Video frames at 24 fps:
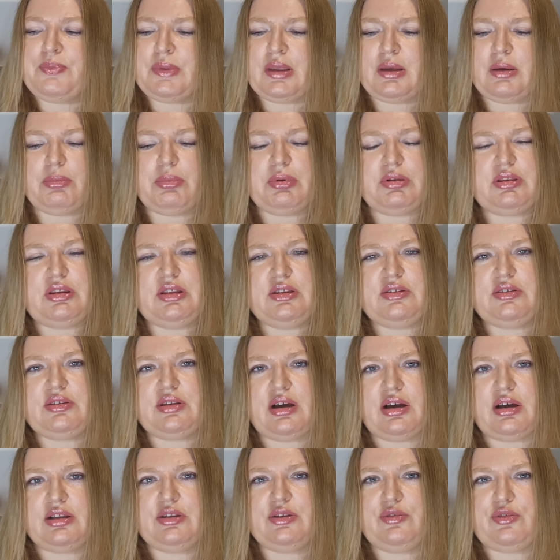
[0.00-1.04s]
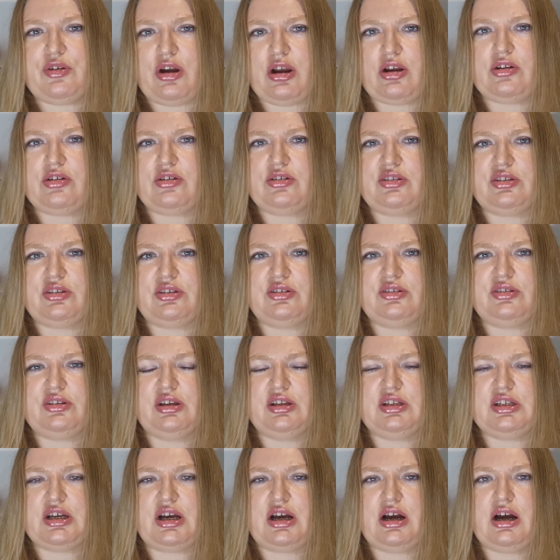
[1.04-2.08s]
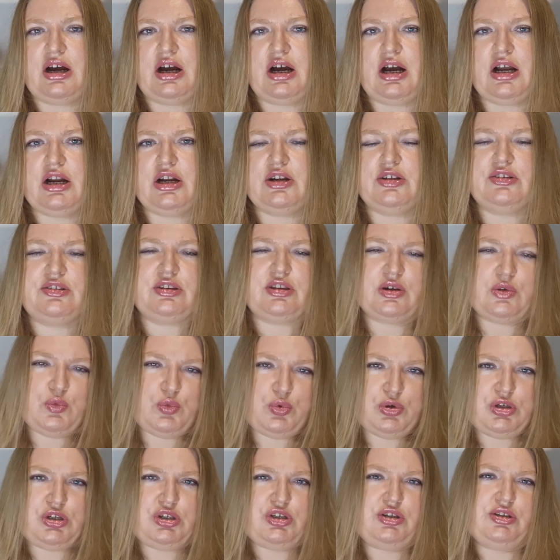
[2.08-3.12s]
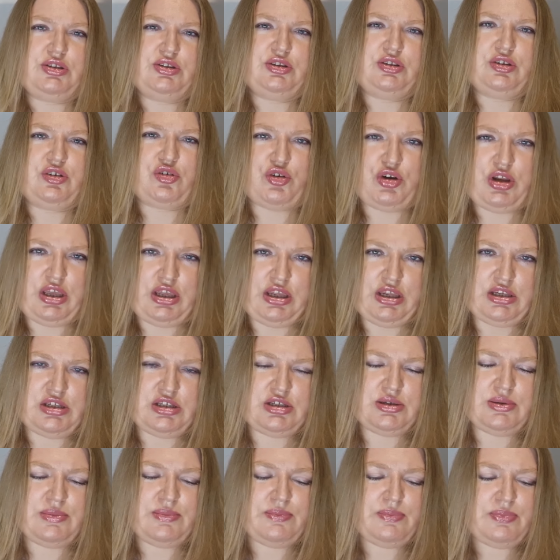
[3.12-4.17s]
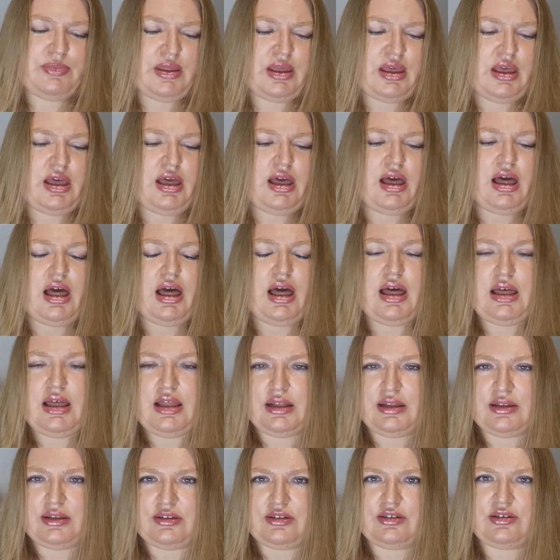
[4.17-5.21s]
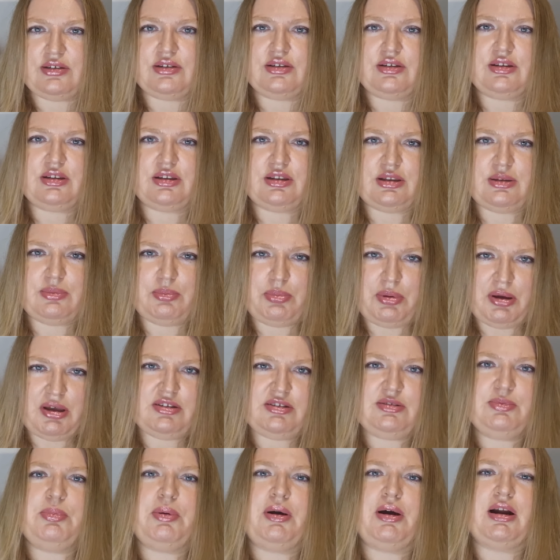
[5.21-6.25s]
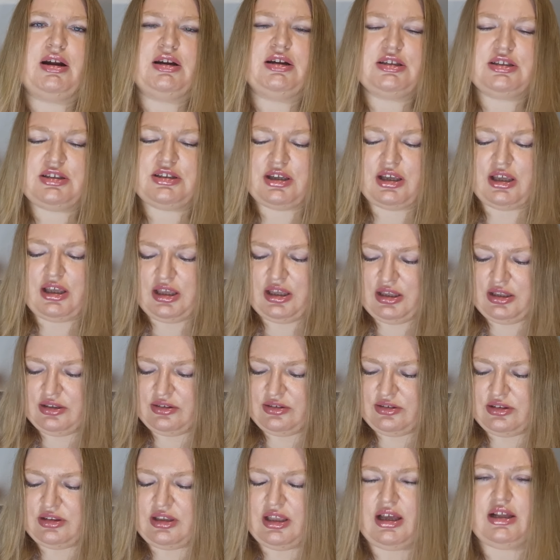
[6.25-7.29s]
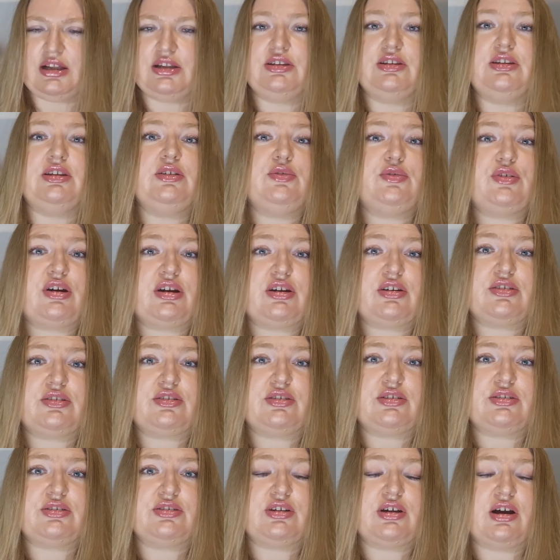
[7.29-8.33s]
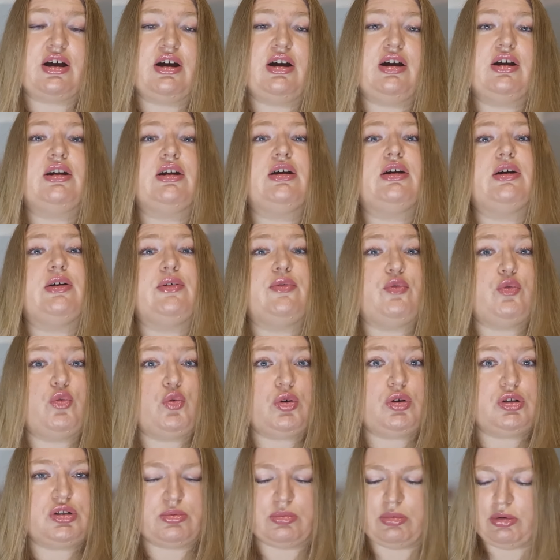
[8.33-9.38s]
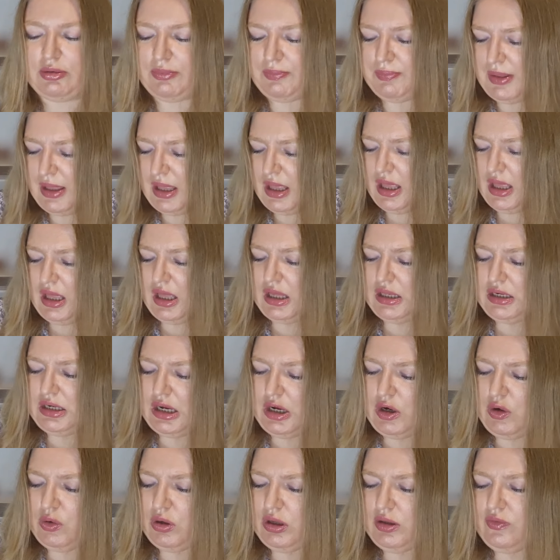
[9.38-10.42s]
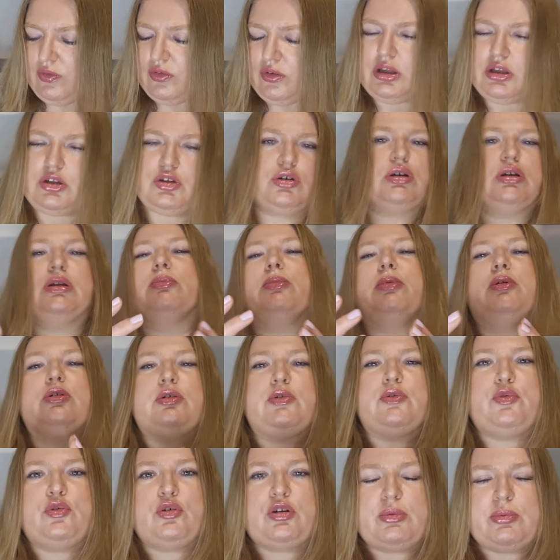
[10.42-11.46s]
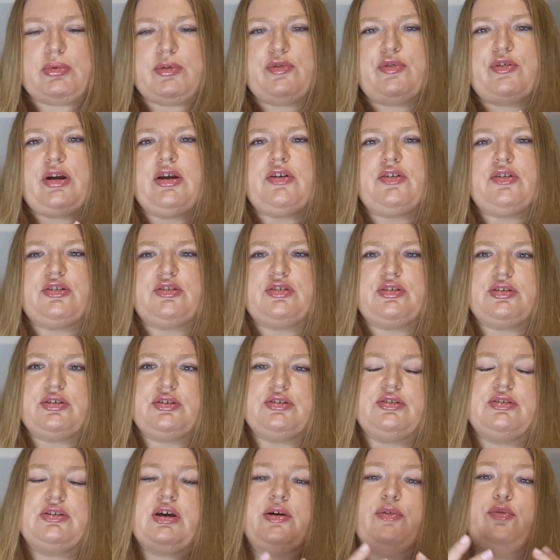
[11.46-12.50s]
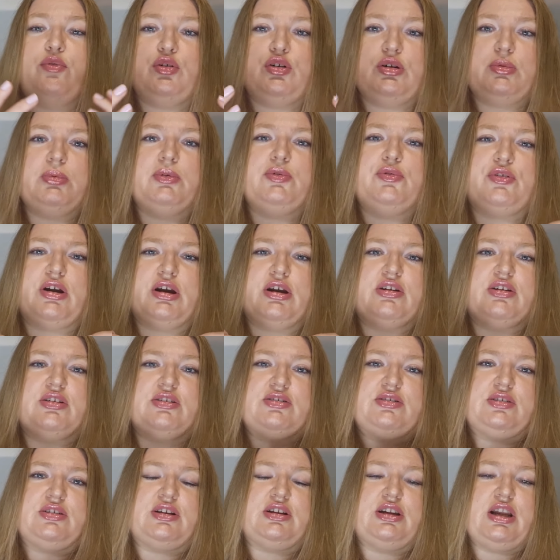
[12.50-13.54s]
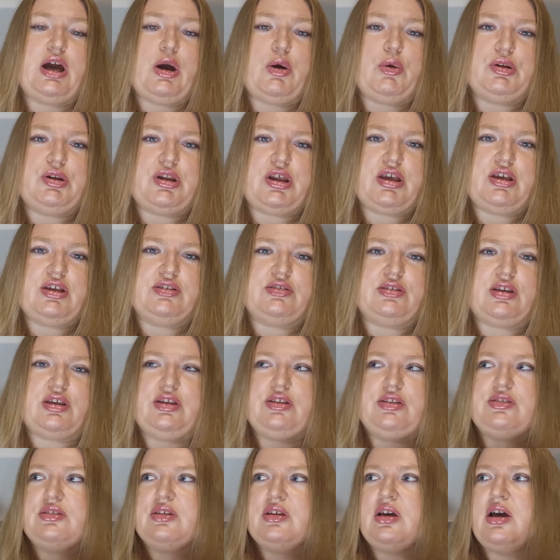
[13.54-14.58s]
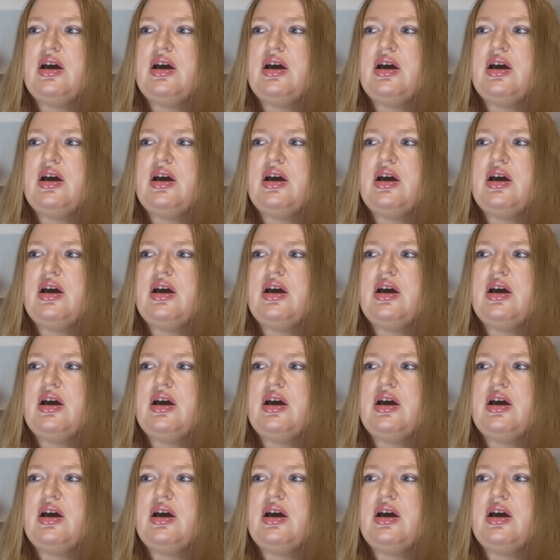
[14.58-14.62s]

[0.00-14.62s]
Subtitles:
but these are the fragrances that are somewhat discreet. And the best part is that these fragrances are affordable. And now, if we are talking about affordable fragrances, affordable fragrance nowadays is